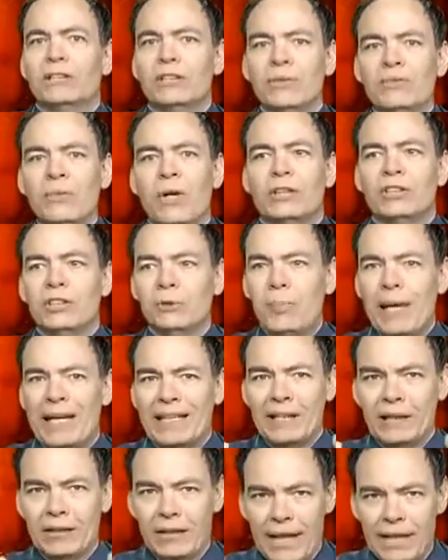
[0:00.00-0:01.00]
to fund
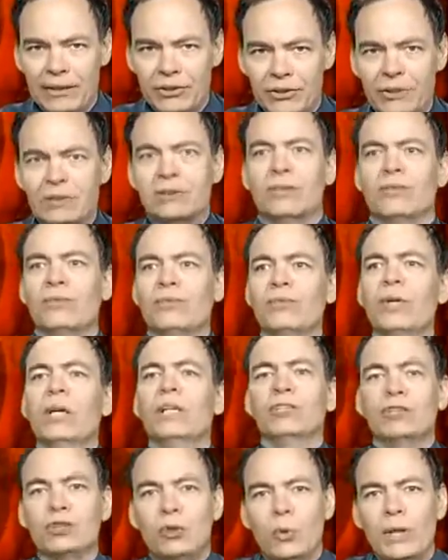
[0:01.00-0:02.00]
speculation, to
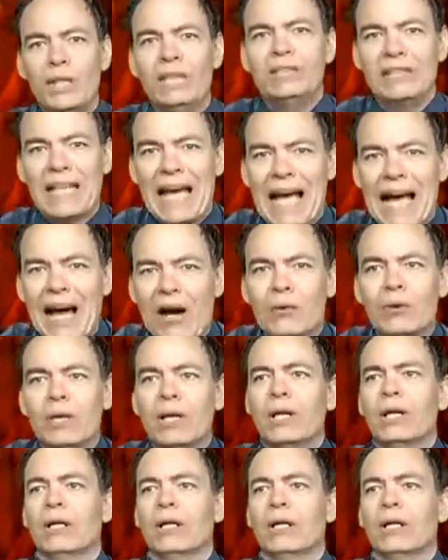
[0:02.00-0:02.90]
squeeze out